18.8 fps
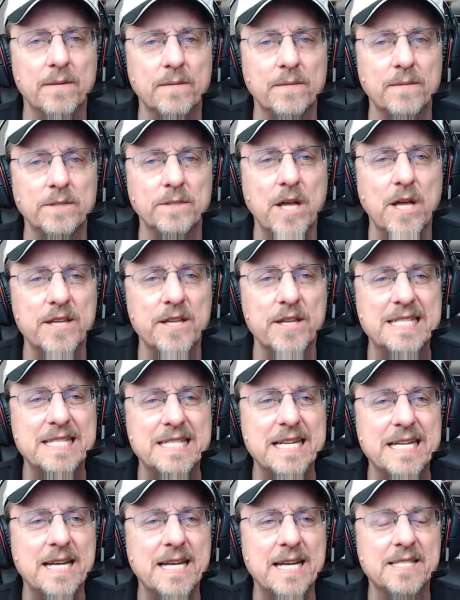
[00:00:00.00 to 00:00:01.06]
So the
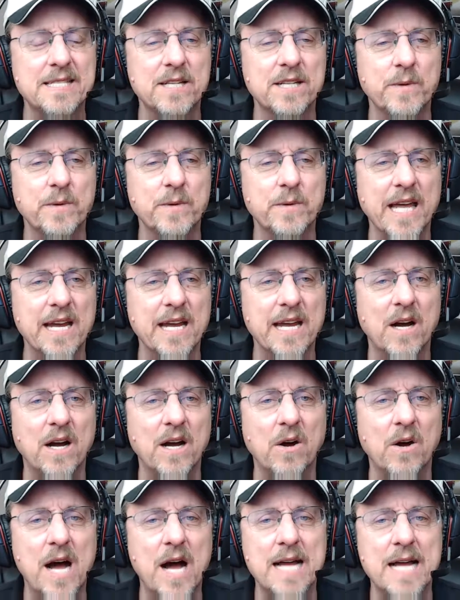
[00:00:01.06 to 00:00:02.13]
CT6, we're getting a
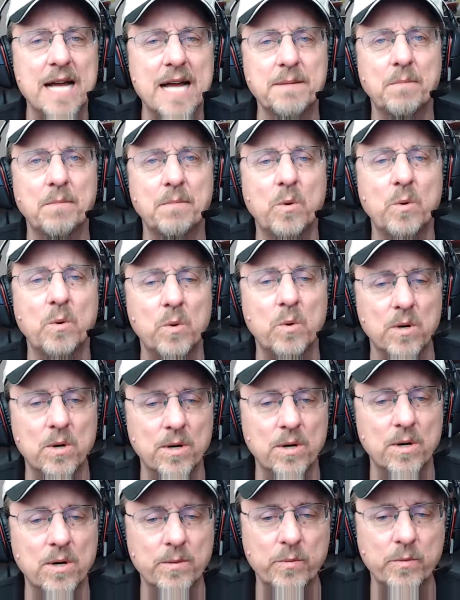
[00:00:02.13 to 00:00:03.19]
lot
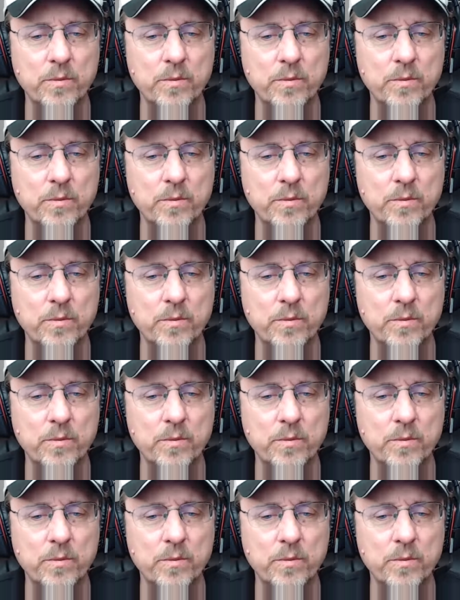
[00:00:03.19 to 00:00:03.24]
more